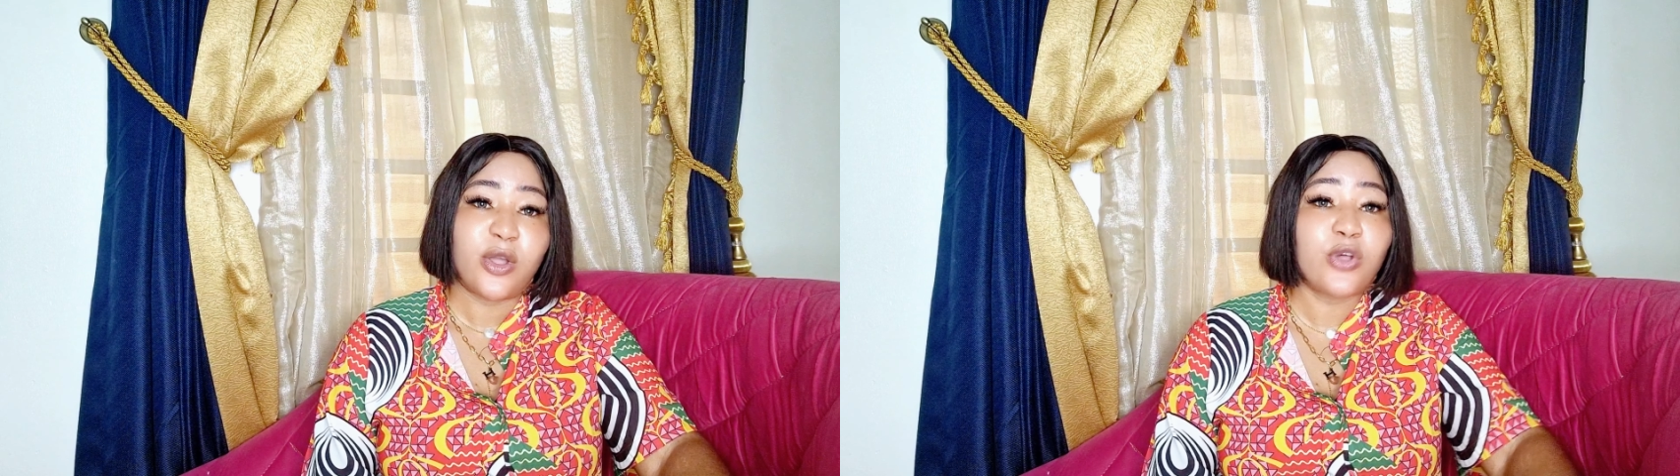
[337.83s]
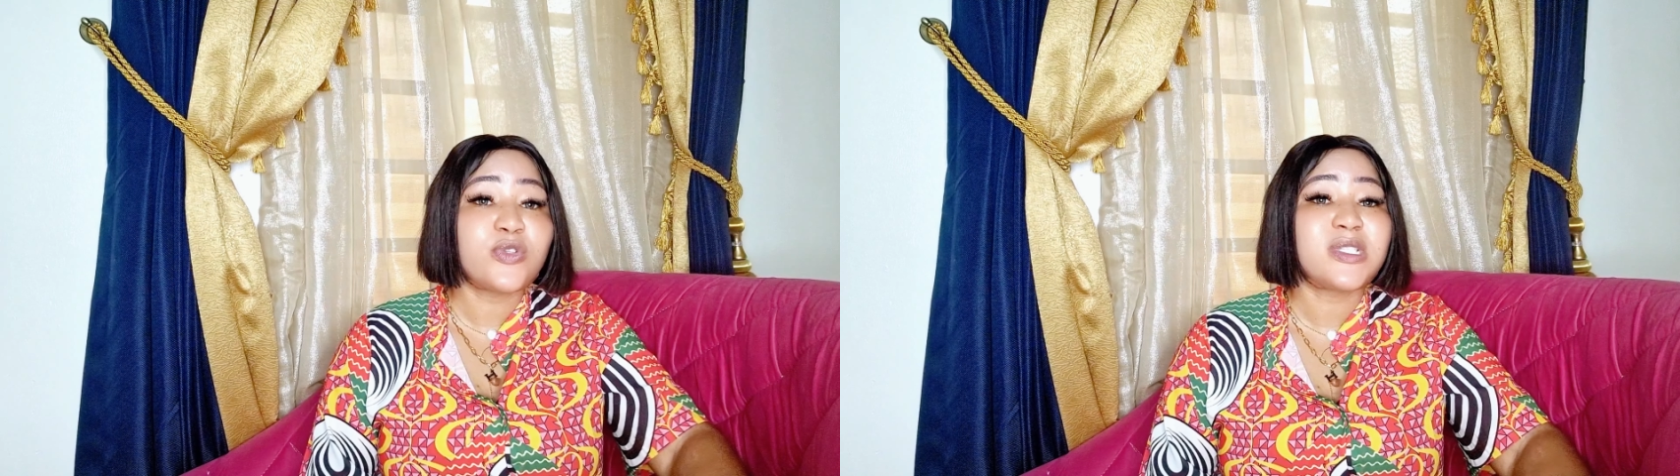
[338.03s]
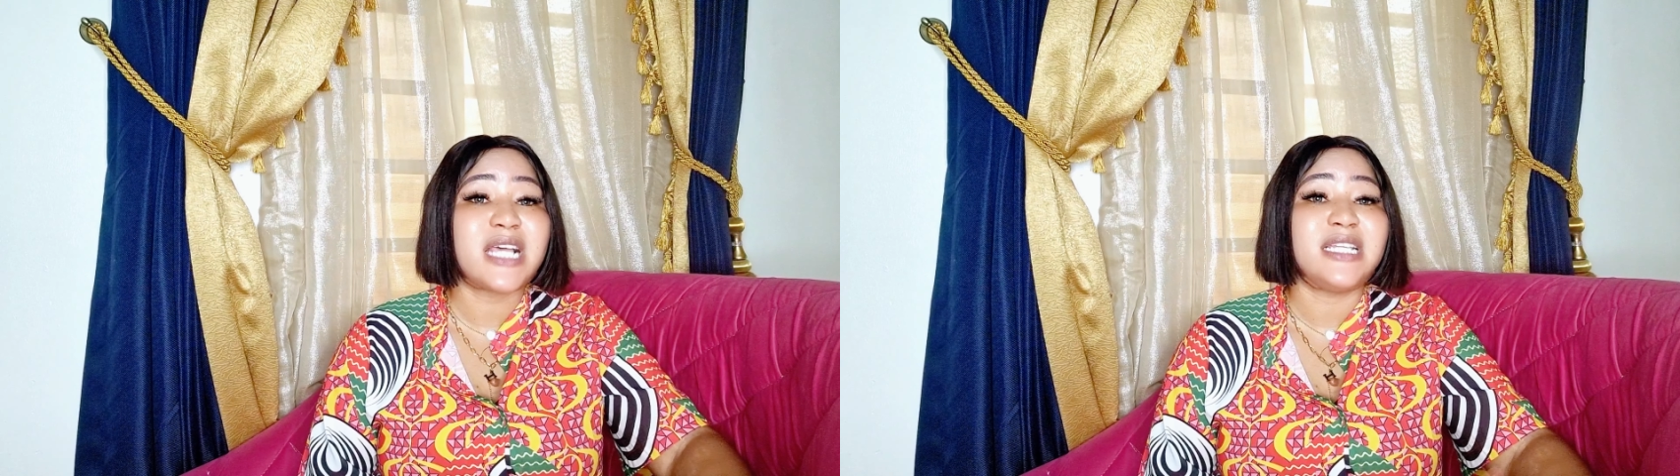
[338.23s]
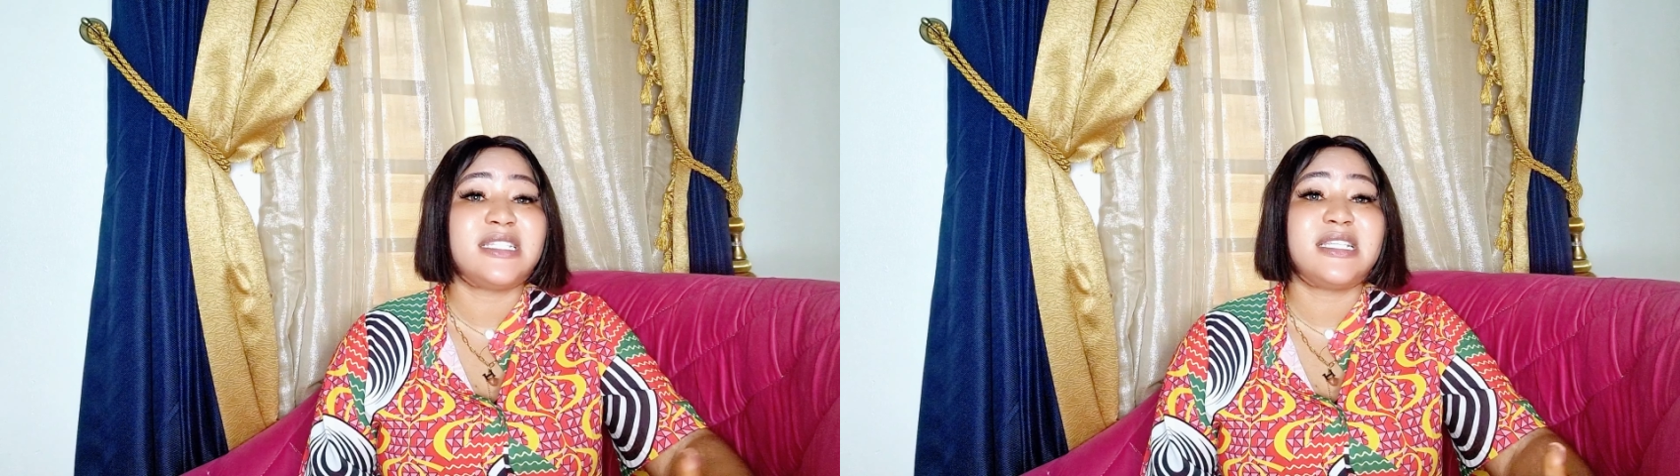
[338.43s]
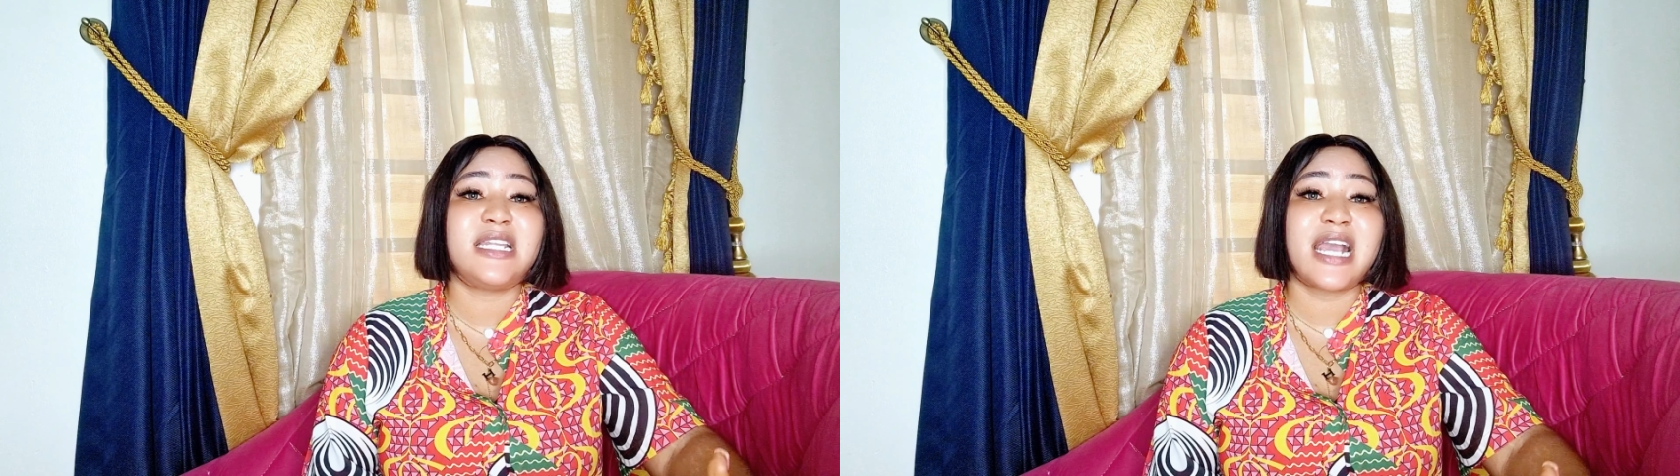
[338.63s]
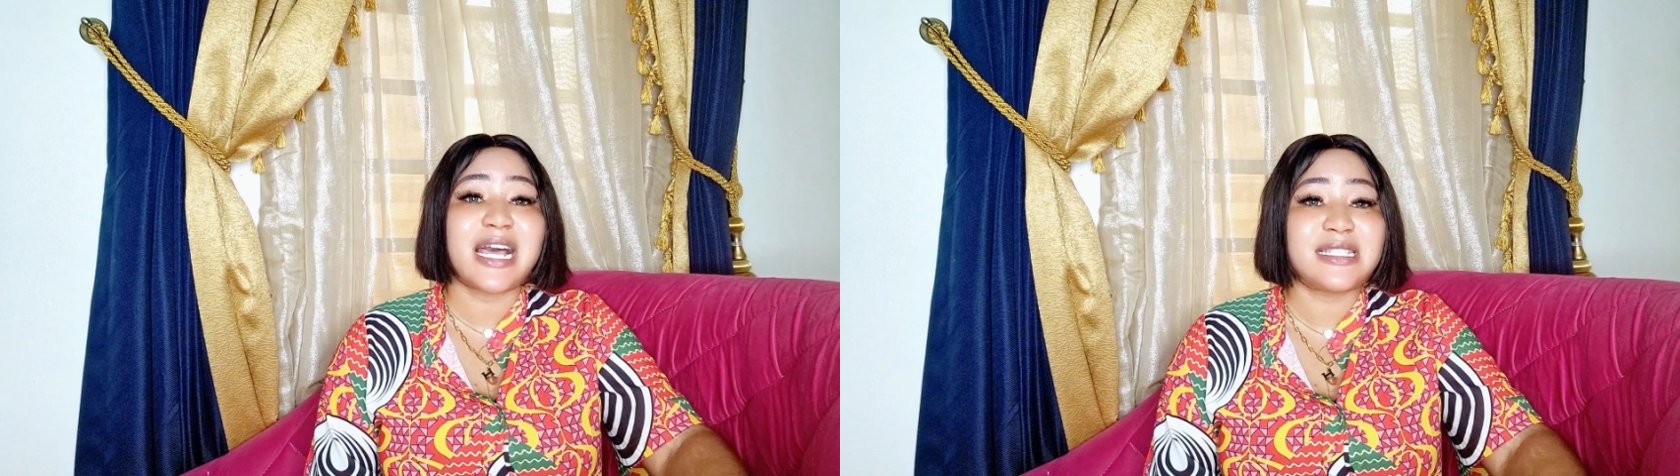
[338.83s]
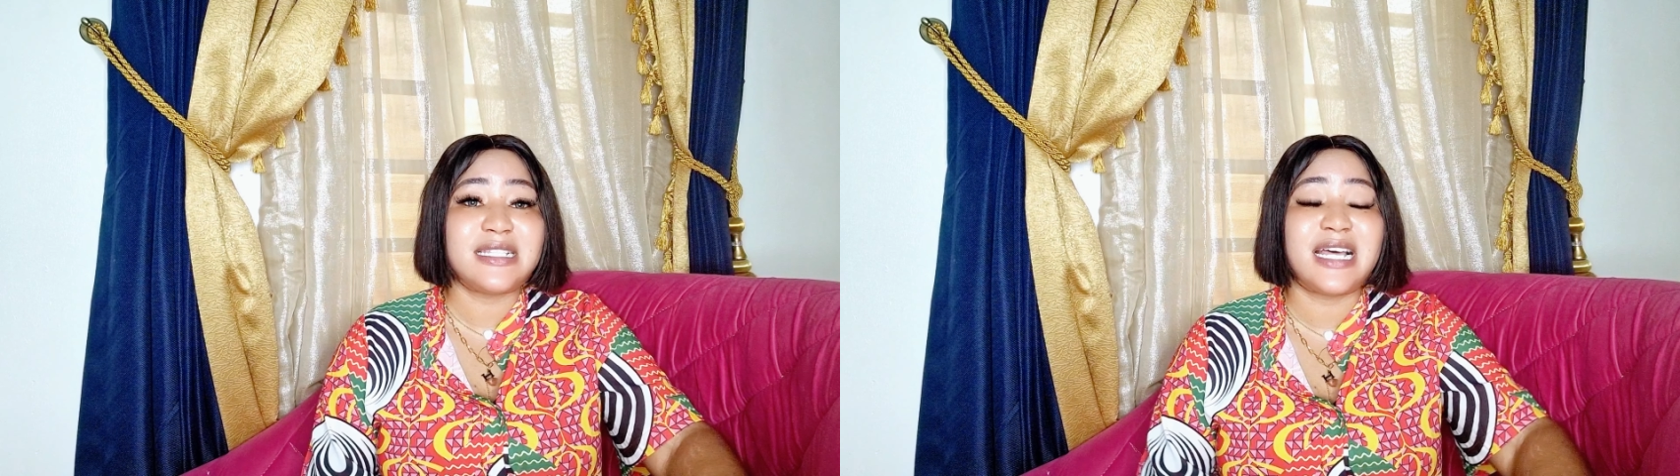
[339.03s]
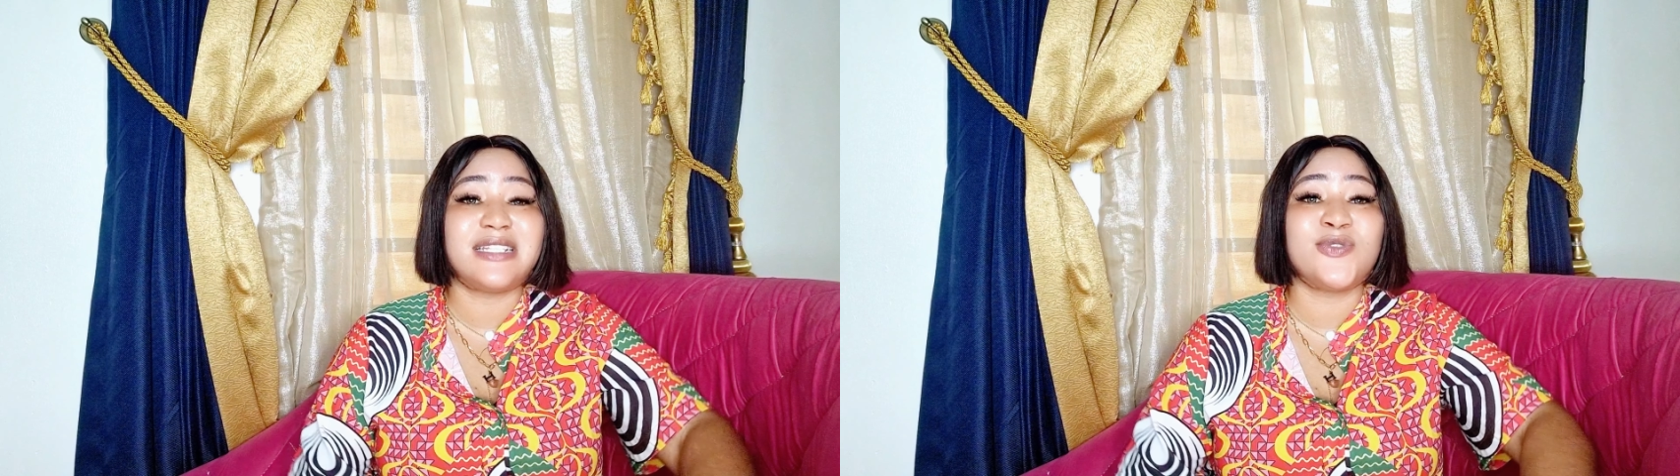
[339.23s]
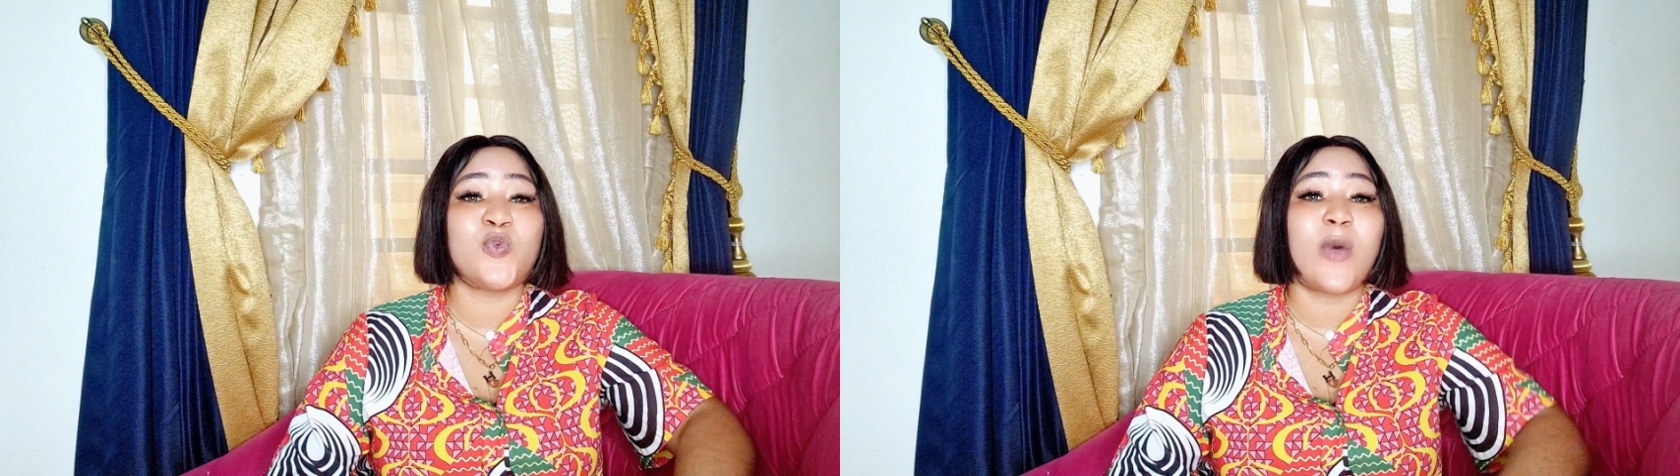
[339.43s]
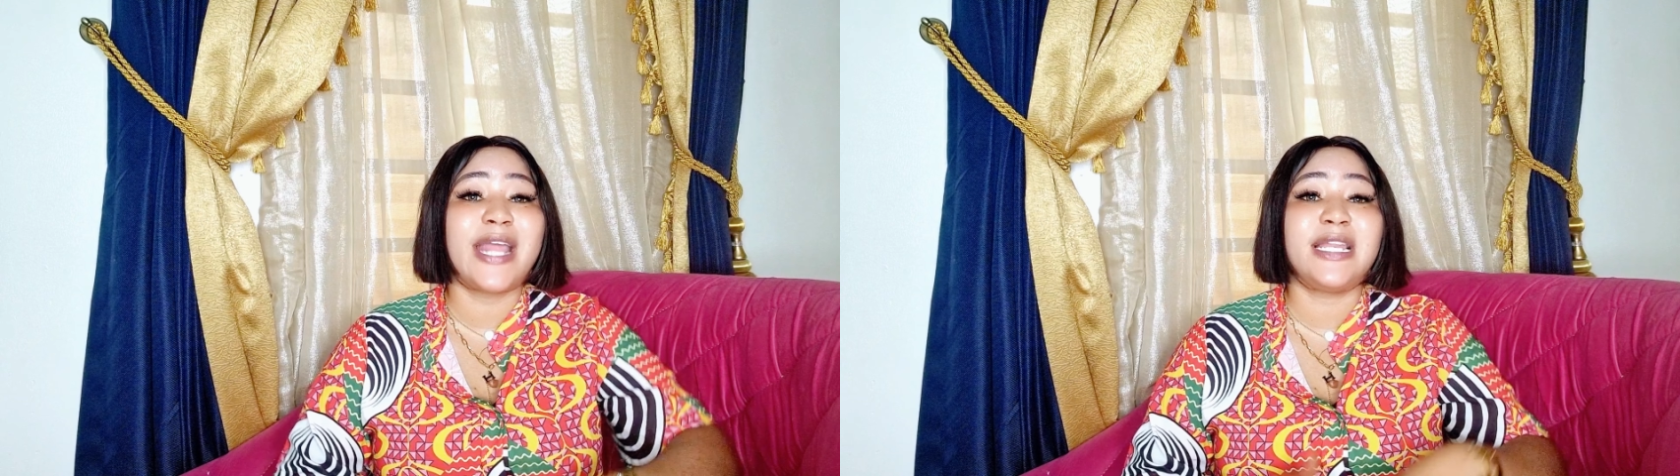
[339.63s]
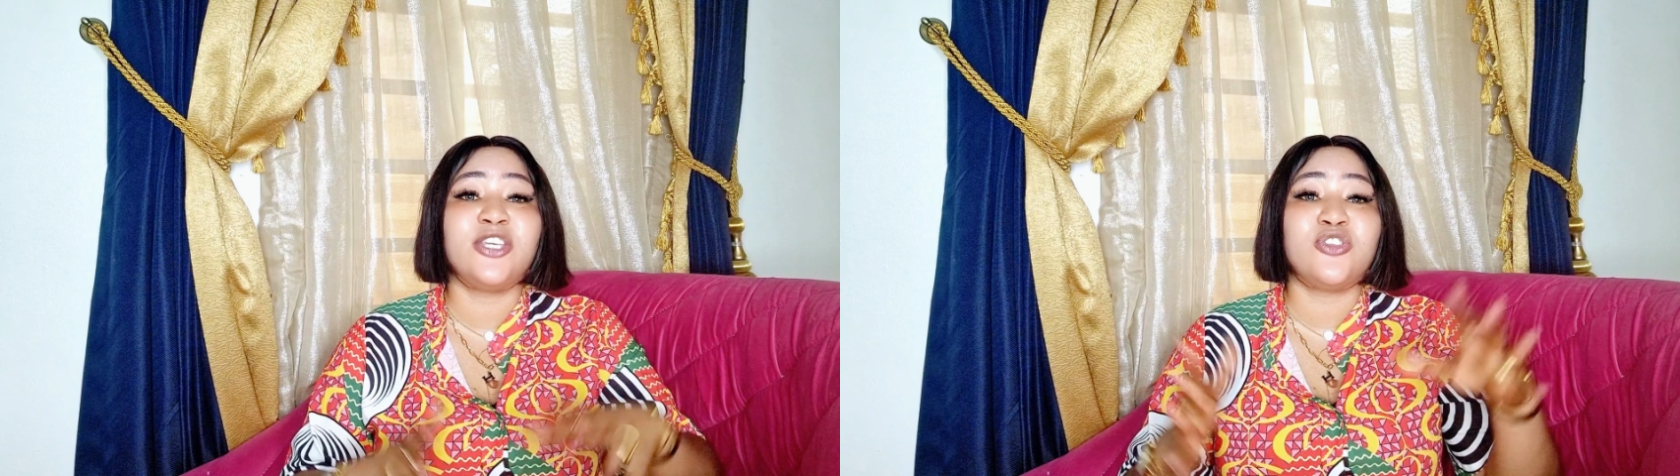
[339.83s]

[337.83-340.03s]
Also salicylic acid that is widely